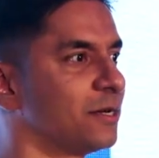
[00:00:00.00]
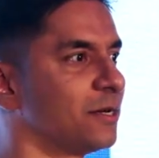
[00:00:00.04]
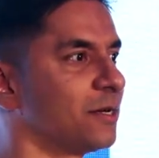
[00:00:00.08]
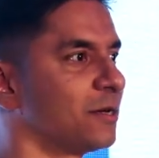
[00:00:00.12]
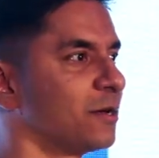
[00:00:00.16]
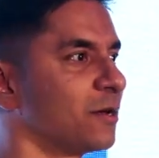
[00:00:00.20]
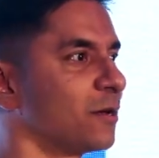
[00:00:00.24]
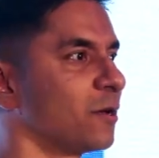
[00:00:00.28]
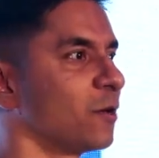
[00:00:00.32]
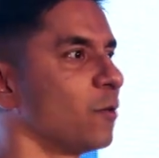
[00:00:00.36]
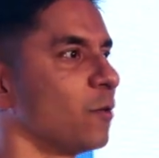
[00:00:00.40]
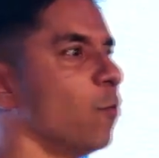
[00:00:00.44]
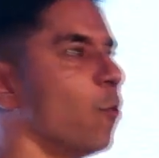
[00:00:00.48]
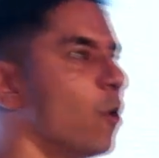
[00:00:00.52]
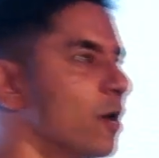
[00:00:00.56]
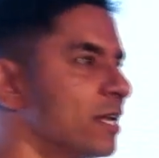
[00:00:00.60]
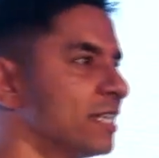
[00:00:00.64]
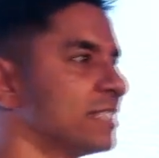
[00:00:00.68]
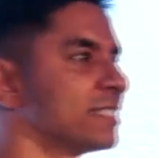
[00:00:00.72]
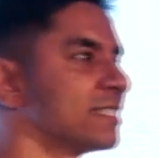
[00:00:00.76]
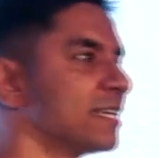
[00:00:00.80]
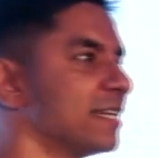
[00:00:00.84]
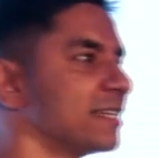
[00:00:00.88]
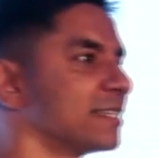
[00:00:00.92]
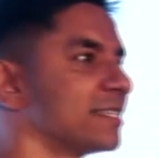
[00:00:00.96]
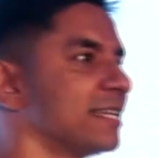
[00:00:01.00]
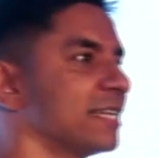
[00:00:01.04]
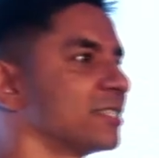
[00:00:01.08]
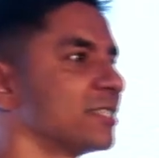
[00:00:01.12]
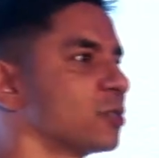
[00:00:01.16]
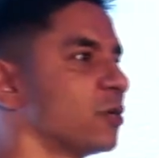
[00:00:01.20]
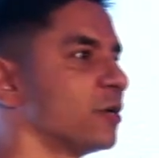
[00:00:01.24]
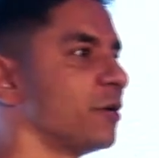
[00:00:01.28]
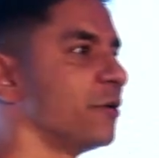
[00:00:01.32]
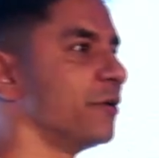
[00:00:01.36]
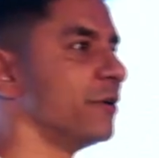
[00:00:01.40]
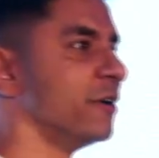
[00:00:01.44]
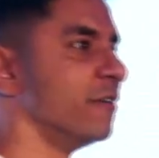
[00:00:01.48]
what is it that's going
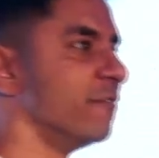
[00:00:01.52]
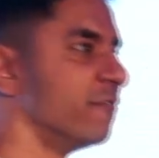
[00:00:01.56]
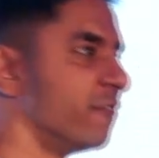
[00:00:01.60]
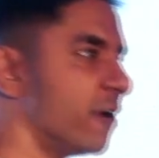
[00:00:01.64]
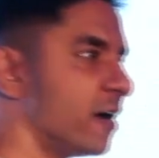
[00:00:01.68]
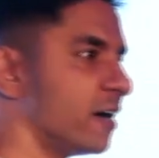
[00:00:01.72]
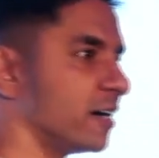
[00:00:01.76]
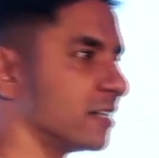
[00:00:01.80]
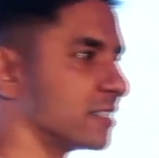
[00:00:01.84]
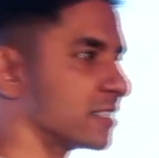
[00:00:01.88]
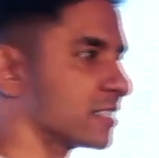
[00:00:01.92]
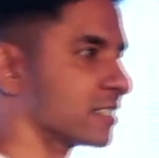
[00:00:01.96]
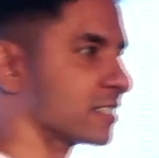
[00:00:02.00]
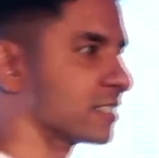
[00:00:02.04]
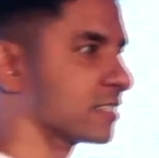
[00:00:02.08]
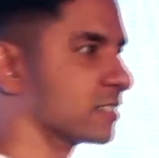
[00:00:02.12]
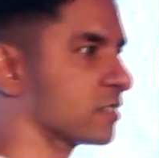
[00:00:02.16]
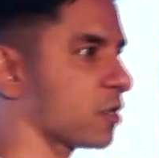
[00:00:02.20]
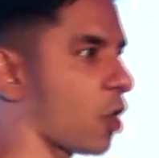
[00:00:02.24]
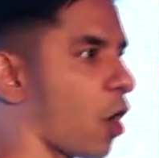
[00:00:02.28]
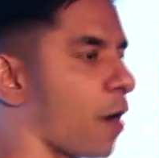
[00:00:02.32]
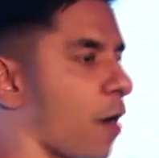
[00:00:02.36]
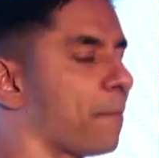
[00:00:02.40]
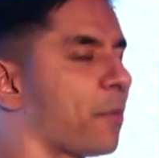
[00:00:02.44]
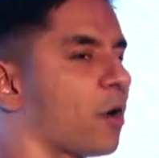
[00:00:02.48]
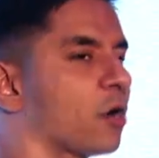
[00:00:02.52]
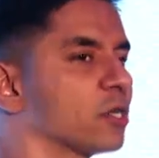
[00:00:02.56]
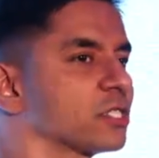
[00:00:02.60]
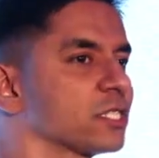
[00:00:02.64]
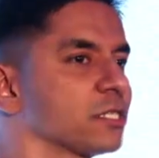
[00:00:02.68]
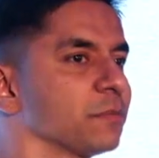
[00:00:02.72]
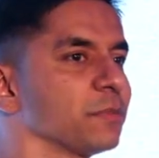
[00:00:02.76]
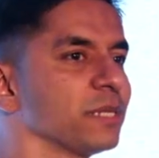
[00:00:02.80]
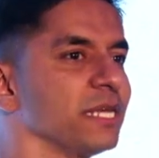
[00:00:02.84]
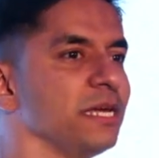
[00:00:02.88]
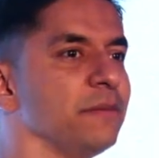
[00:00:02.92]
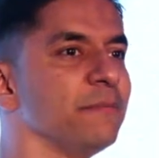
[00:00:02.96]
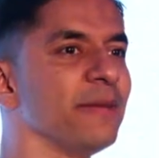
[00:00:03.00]
to reverse or
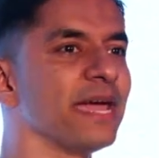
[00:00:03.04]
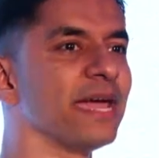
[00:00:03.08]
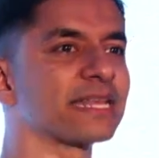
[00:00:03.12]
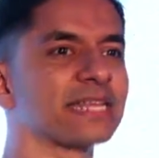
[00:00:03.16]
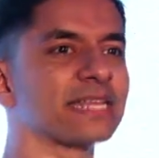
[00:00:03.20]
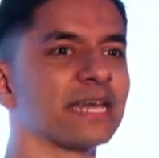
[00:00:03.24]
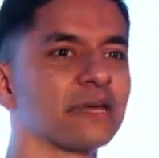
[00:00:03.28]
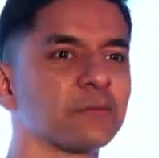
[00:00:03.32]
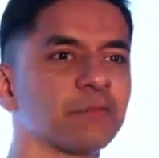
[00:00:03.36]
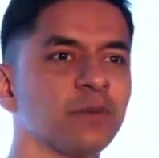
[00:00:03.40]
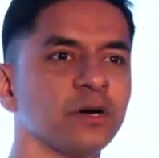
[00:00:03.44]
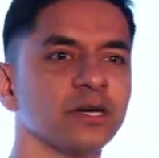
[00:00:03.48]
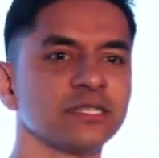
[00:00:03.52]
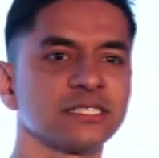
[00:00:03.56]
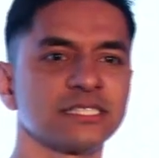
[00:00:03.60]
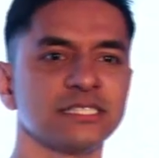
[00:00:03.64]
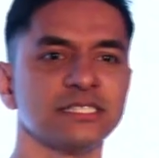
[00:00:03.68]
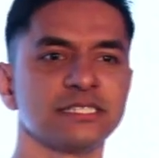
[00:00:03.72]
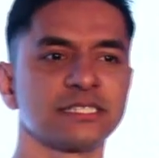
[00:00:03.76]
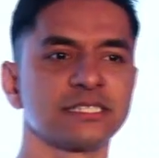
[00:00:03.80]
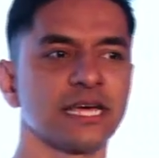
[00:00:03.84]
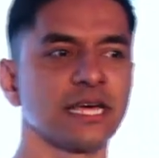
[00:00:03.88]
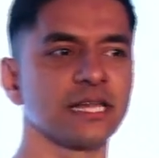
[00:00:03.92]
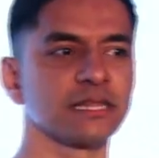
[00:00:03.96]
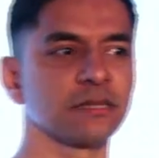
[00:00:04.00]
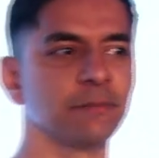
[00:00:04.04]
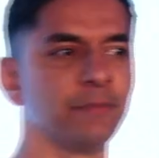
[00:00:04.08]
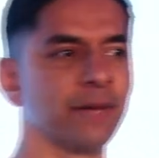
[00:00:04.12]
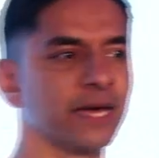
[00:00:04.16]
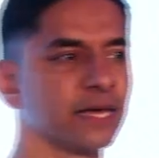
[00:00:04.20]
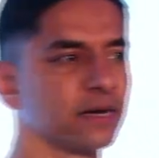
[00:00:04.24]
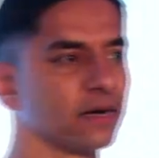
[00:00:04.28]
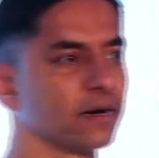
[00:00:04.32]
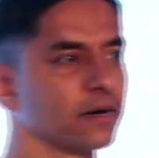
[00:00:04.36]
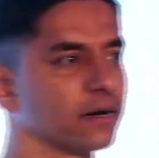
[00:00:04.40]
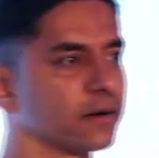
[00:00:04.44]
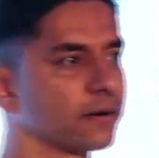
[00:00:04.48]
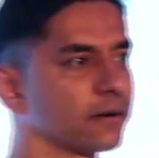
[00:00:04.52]
possibly make that person's health better?